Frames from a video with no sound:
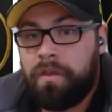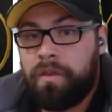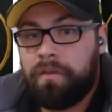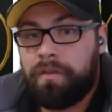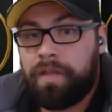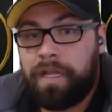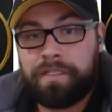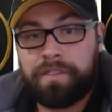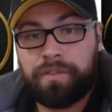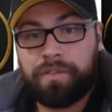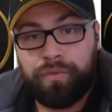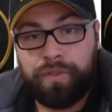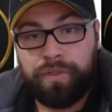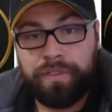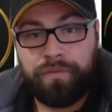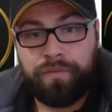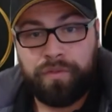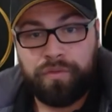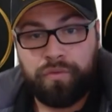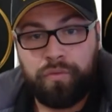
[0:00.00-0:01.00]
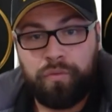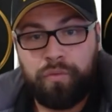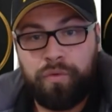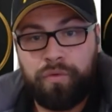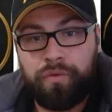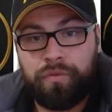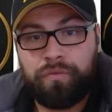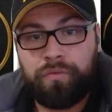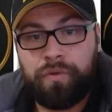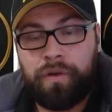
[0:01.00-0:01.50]
That's the risk versus
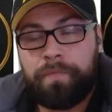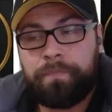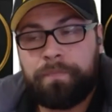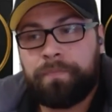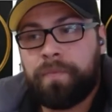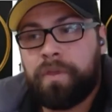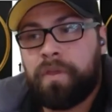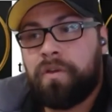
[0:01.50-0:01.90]
reward, right?